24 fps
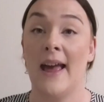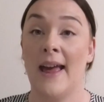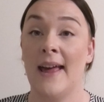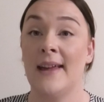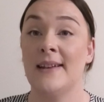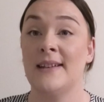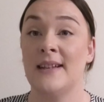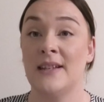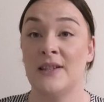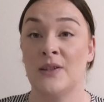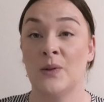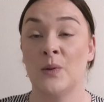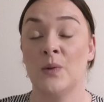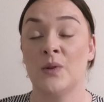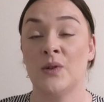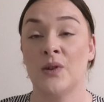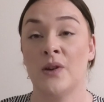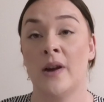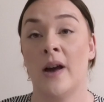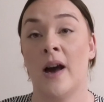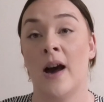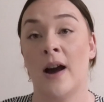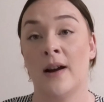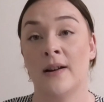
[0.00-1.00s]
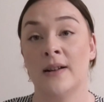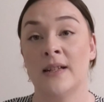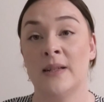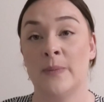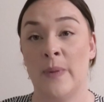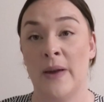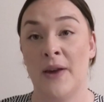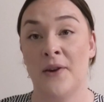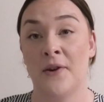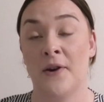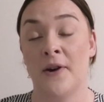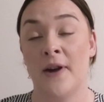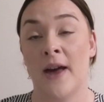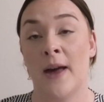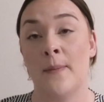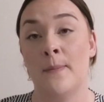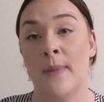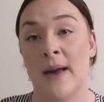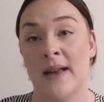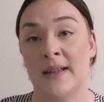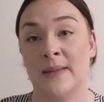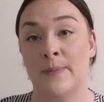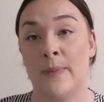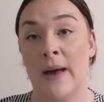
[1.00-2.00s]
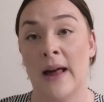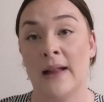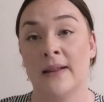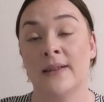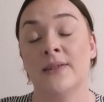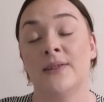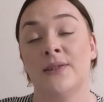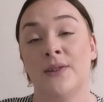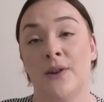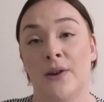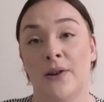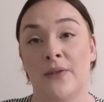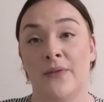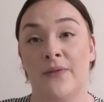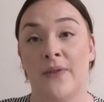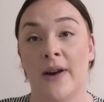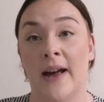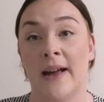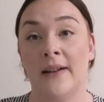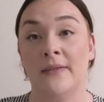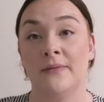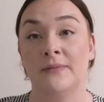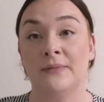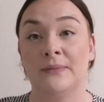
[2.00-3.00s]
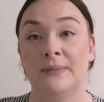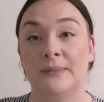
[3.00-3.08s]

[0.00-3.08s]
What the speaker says: And it's also RSPO and Mass Balance certified.